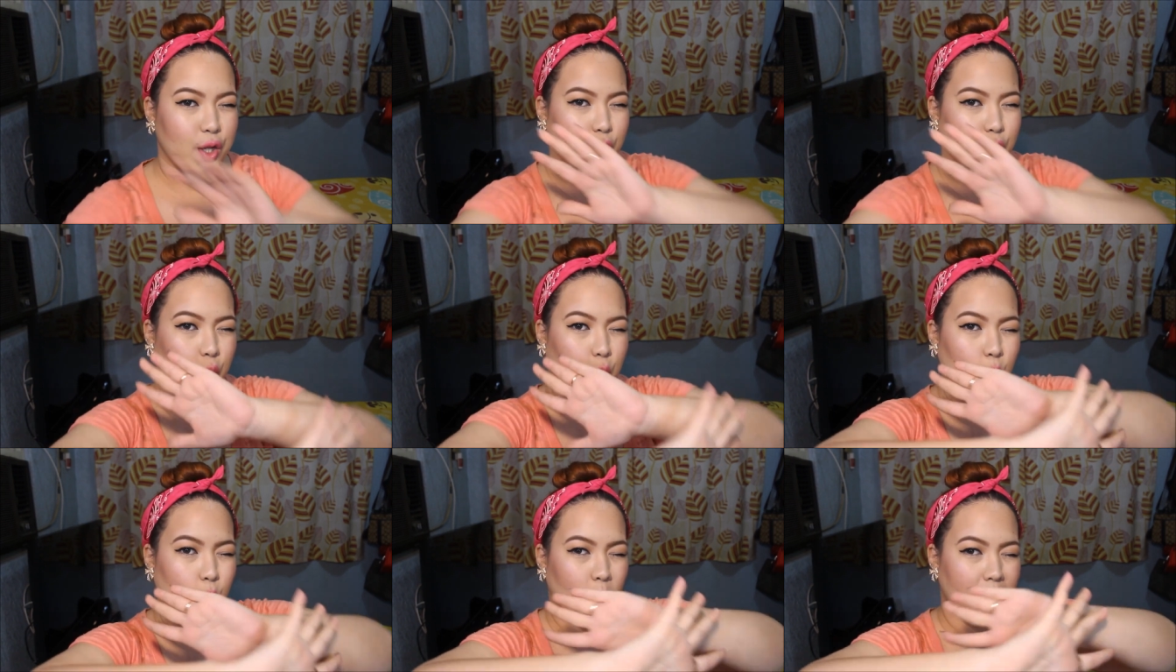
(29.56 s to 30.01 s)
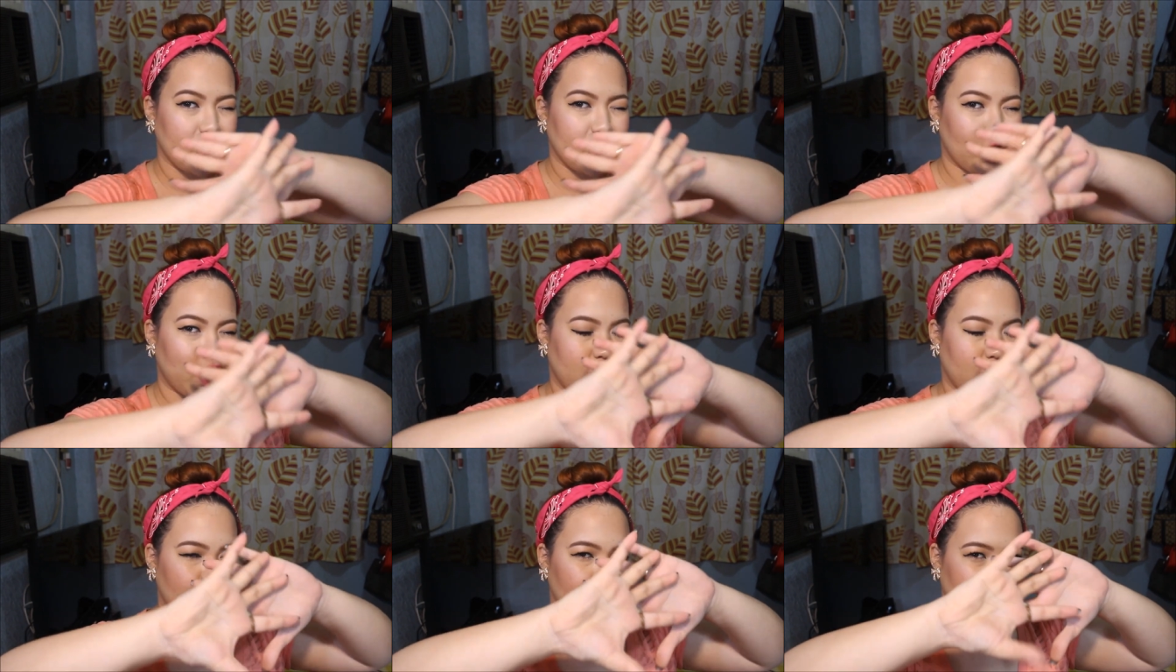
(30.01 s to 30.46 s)
the
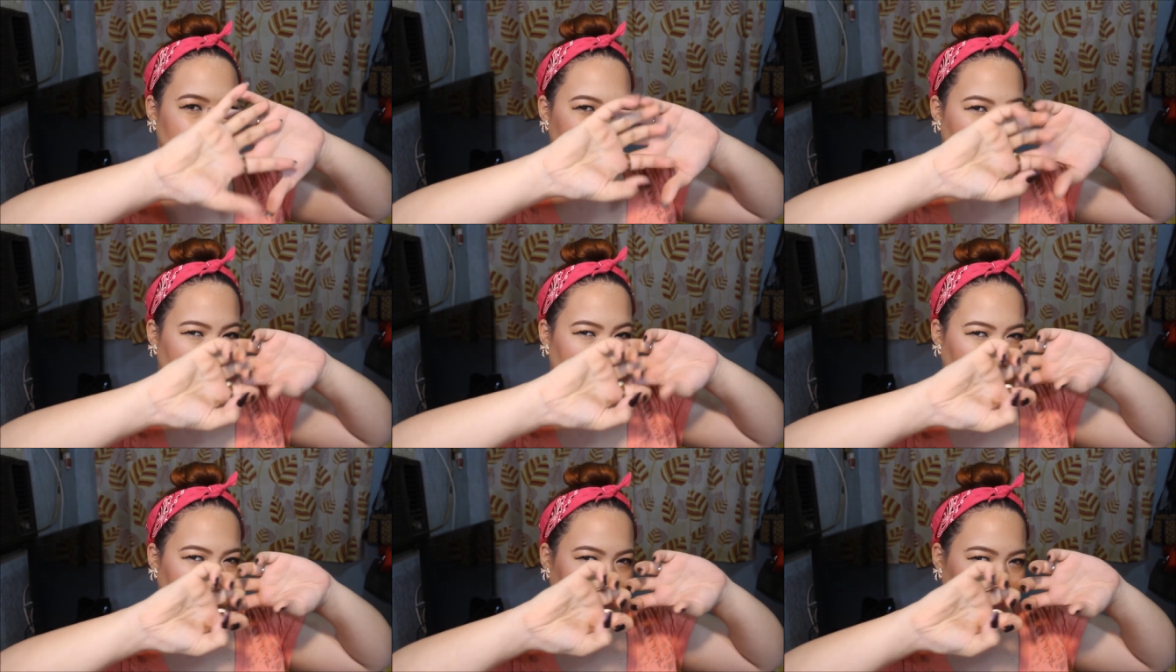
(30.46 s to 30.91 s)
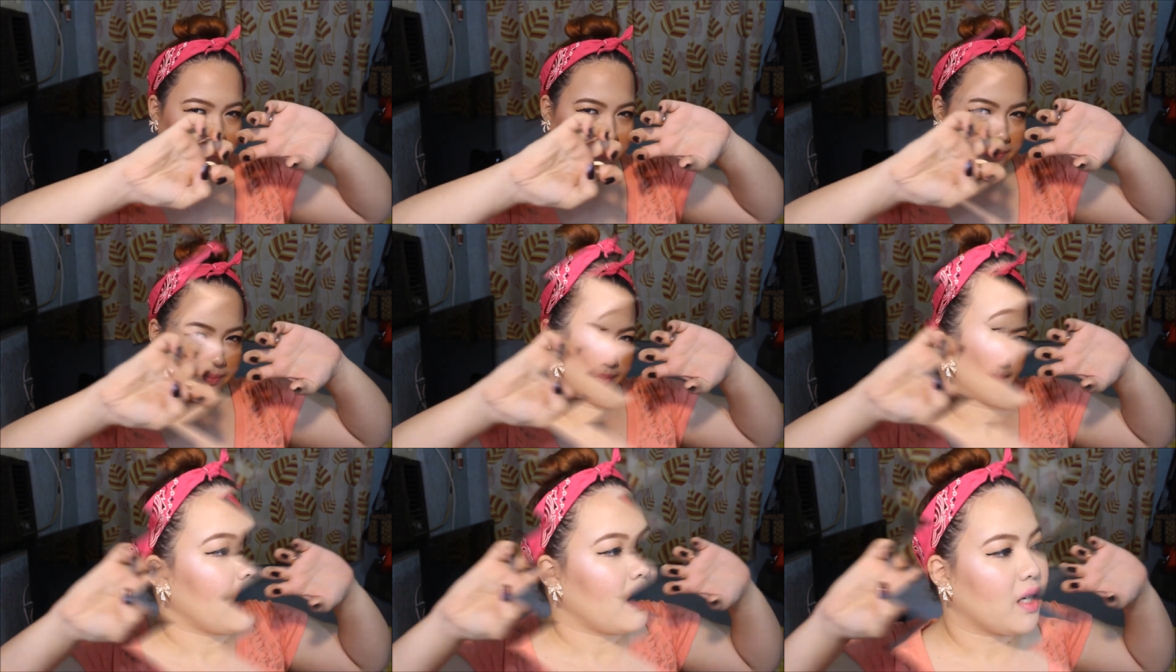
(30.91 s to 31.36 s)
questions.
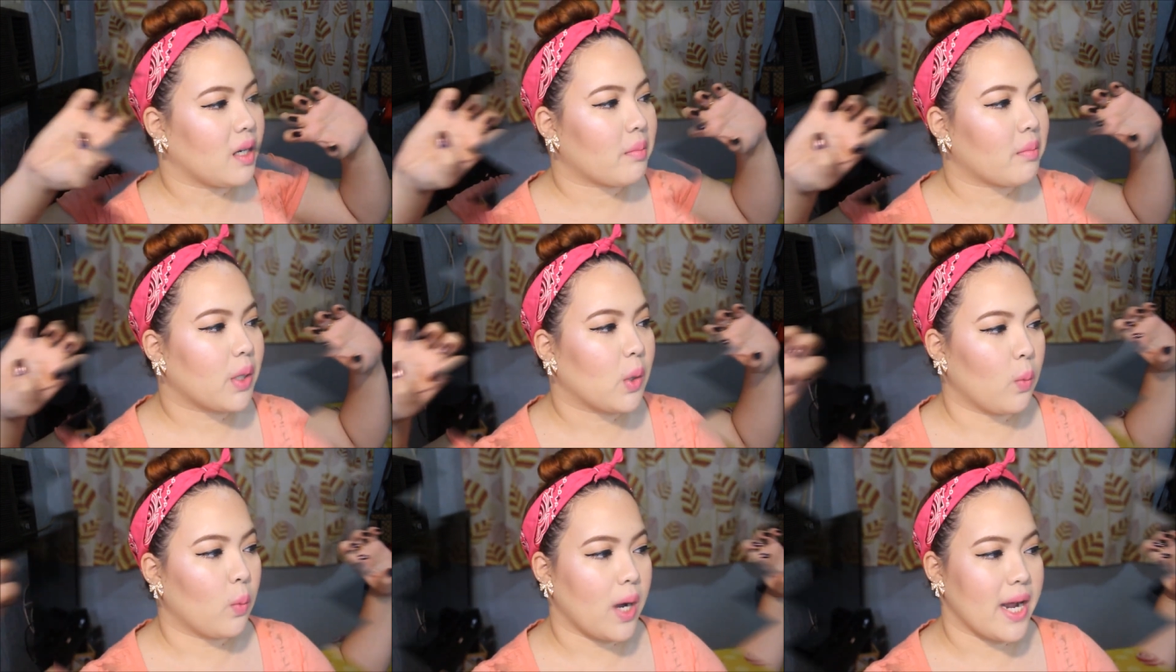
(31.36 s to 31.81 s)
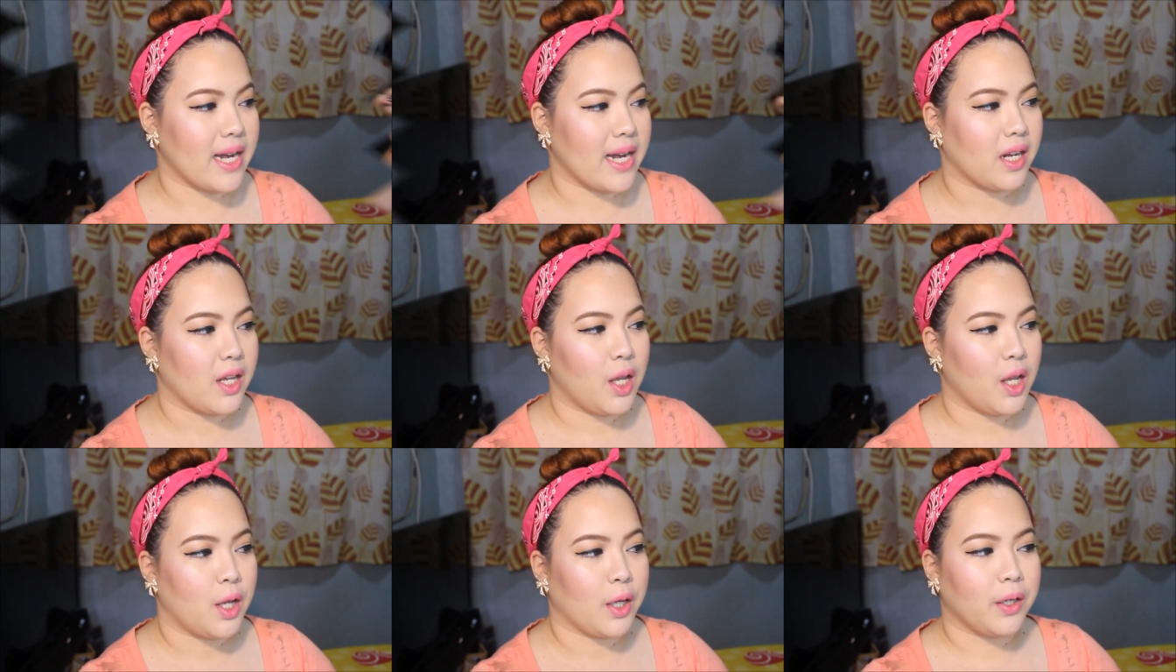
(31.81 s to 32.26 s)
Number one,
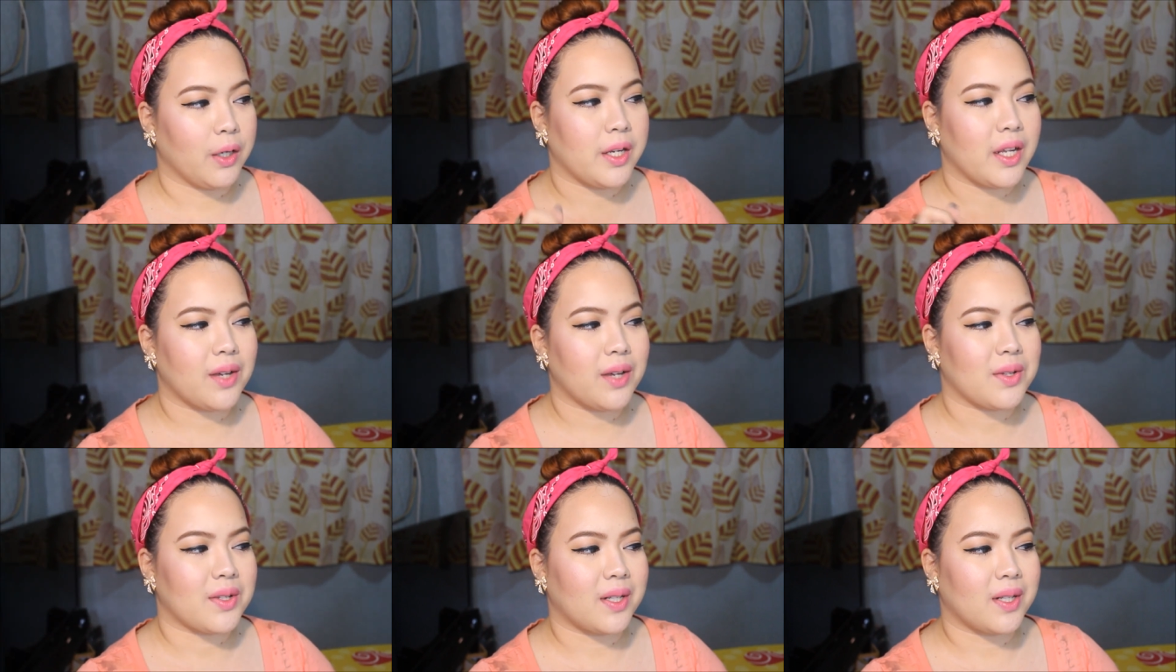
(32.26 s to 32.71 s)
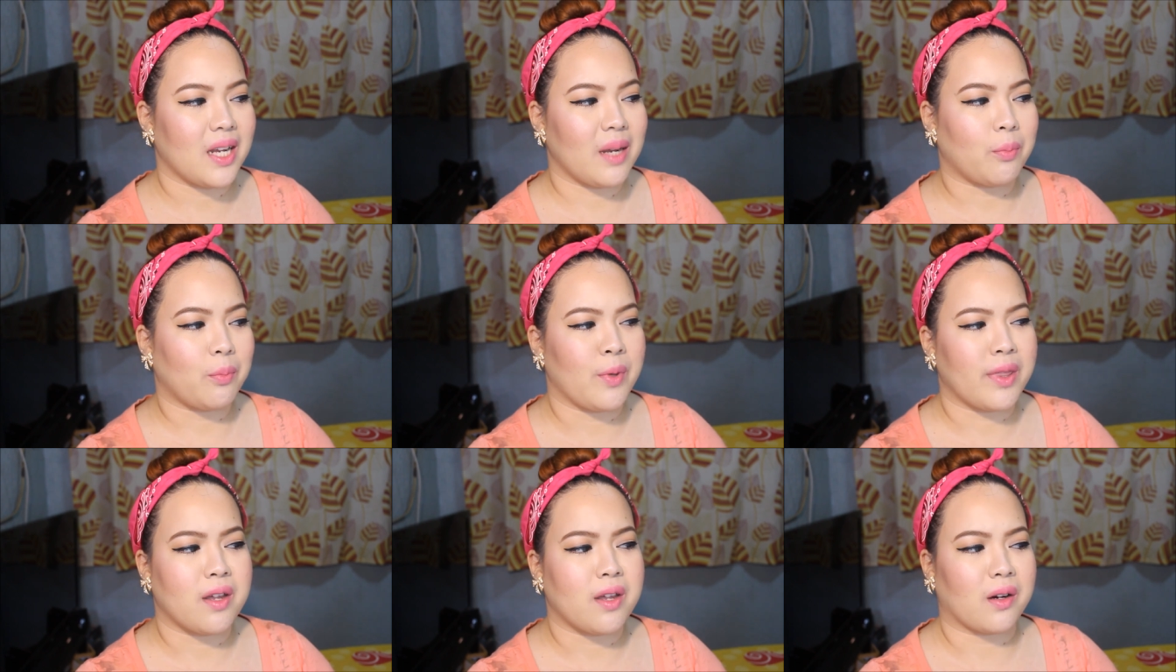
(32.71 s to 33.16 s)
do you
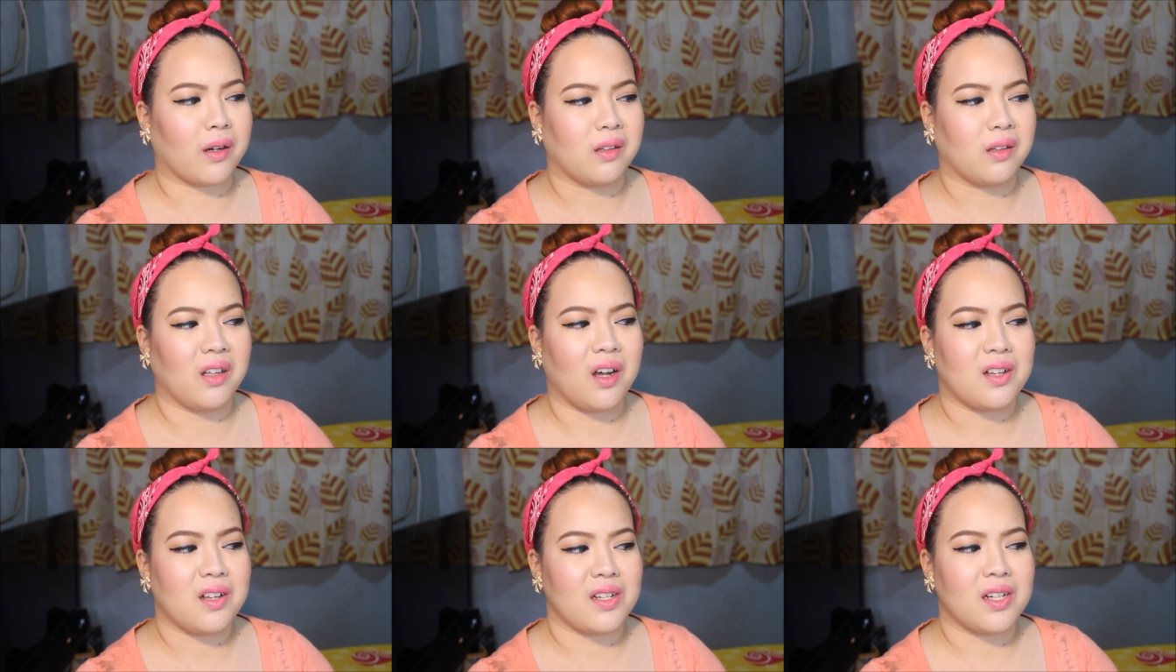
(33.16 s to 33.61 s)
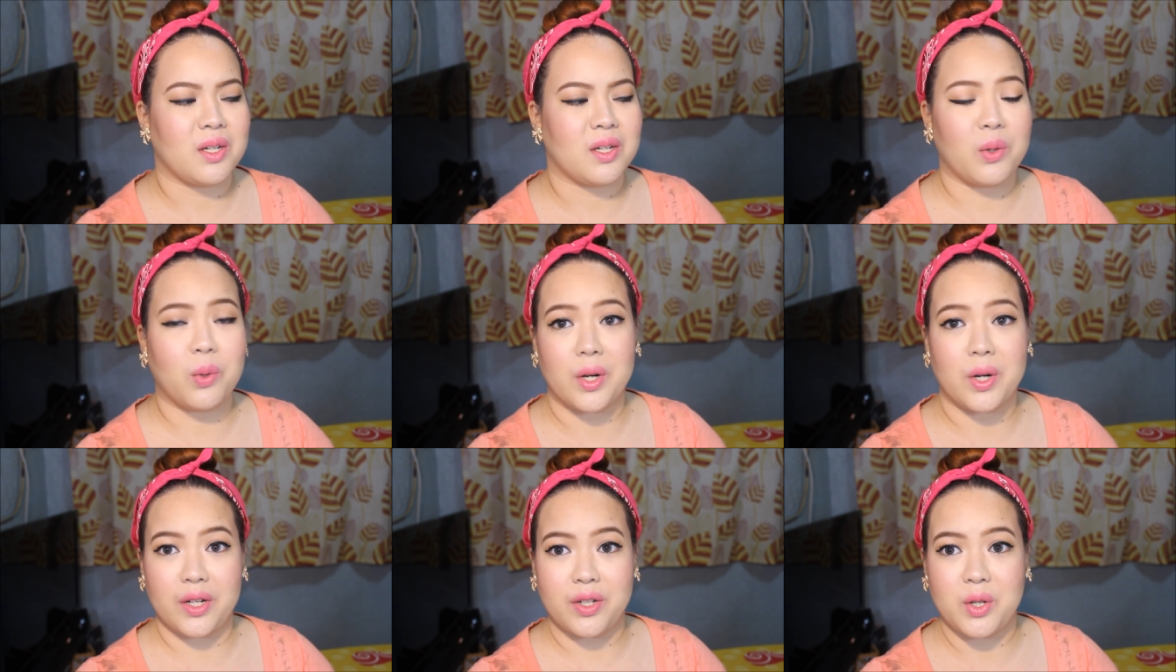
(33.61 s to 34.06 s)
sleep with your closet
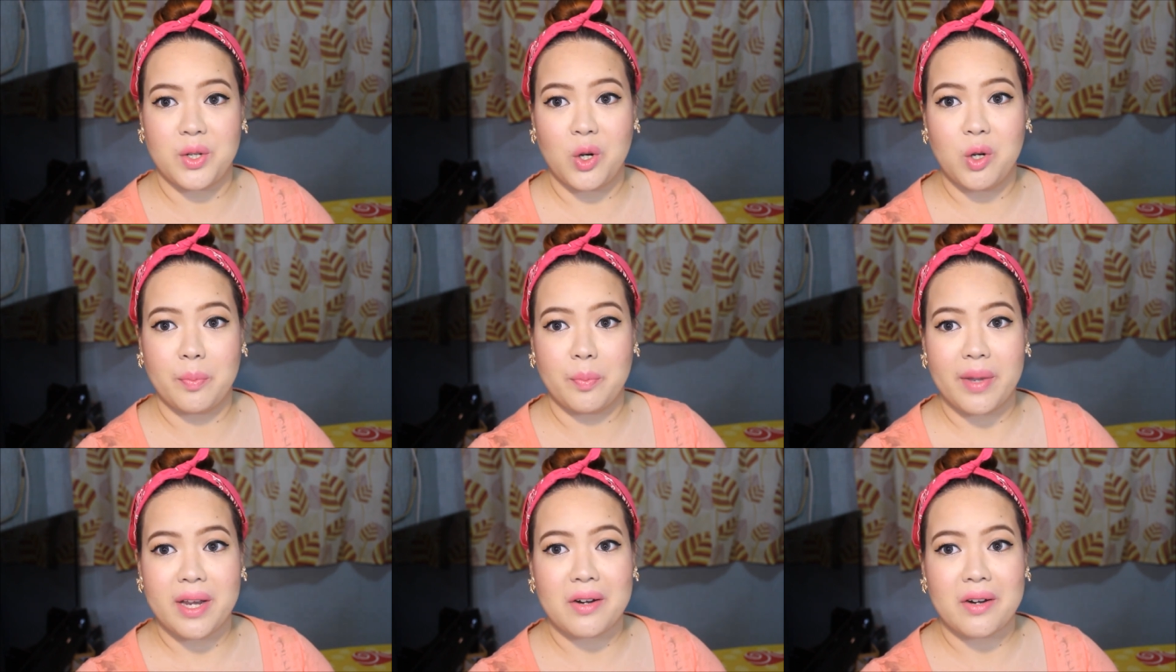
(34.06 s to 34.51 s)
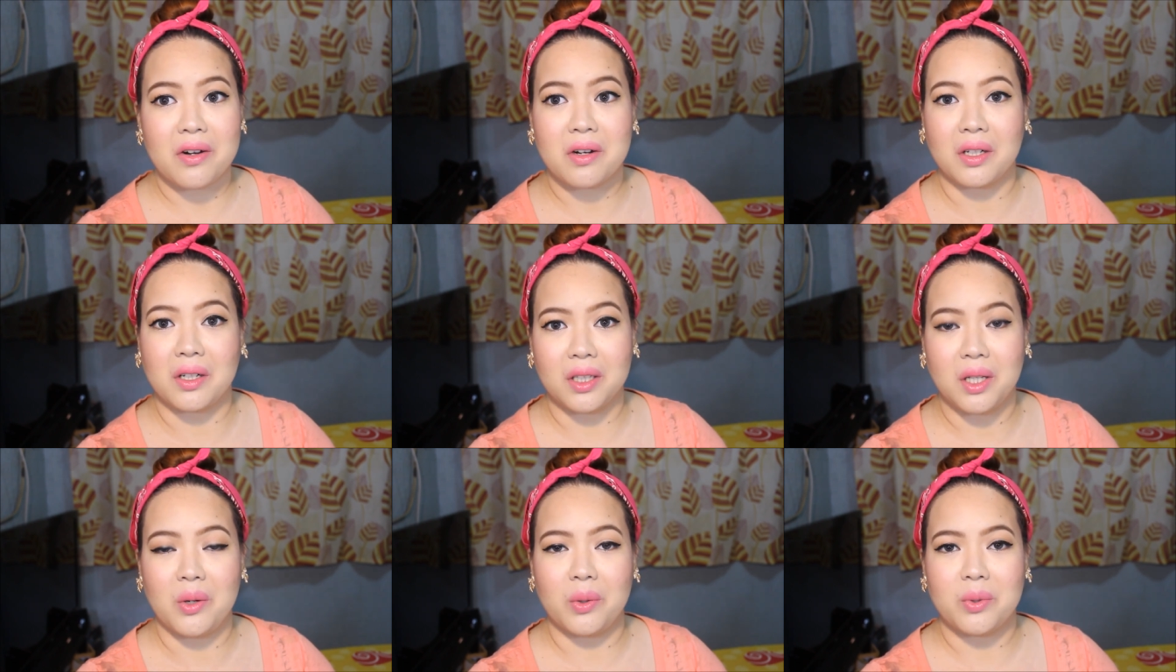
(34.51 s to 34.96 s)
doors open or
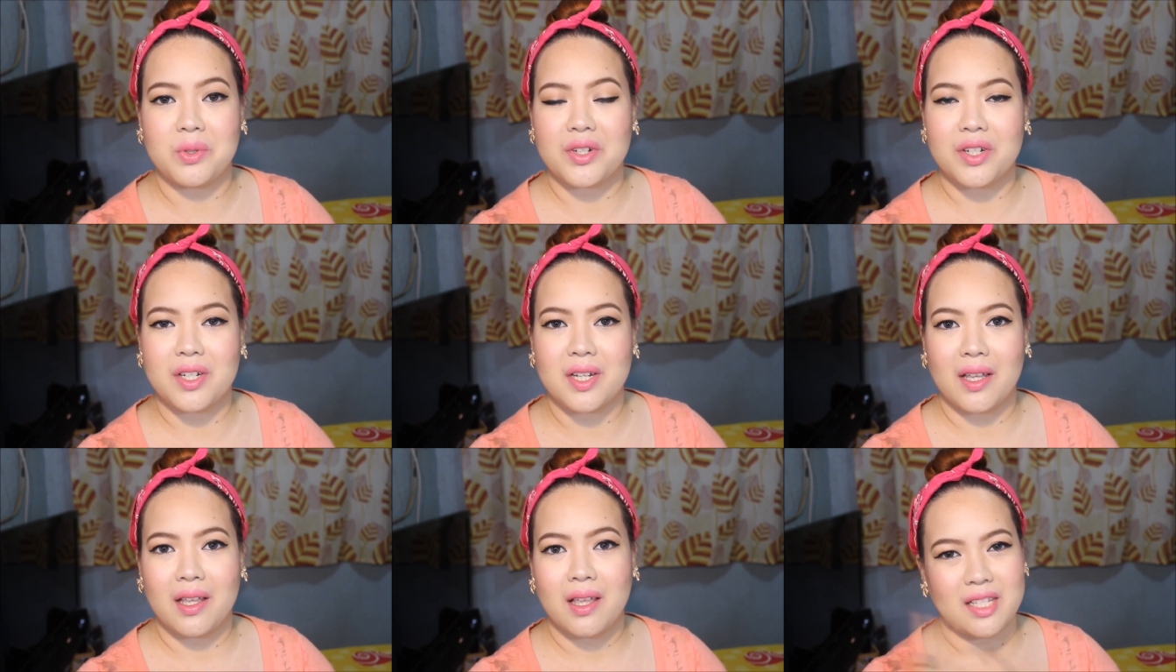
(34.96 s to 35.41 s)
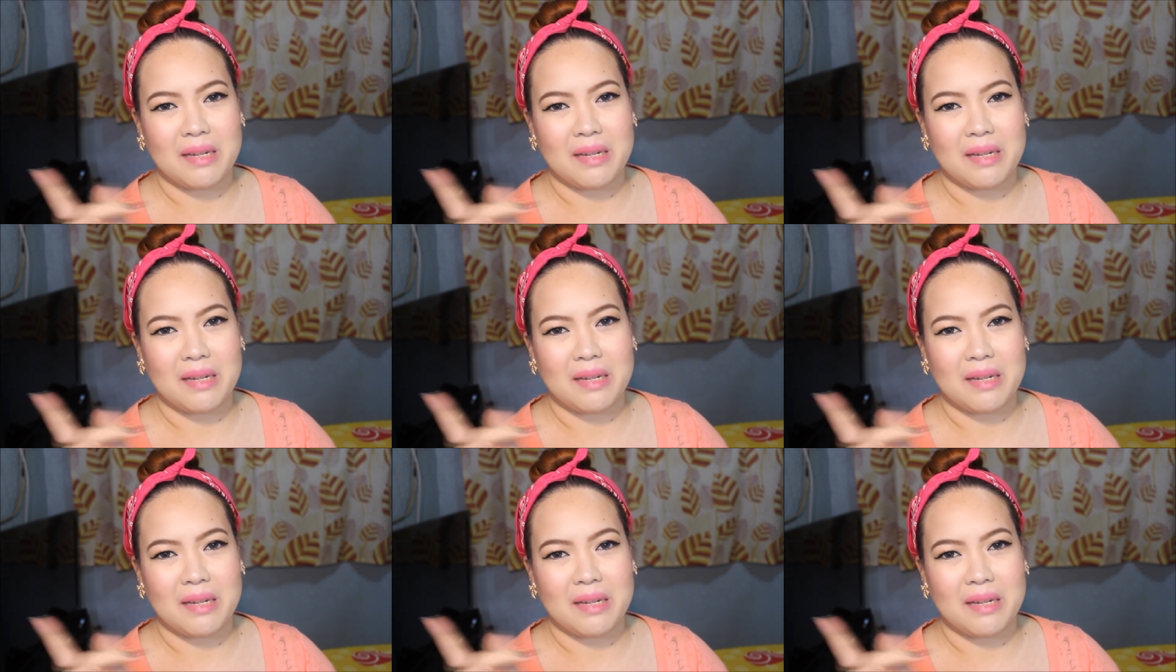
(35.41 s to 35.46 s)
closed?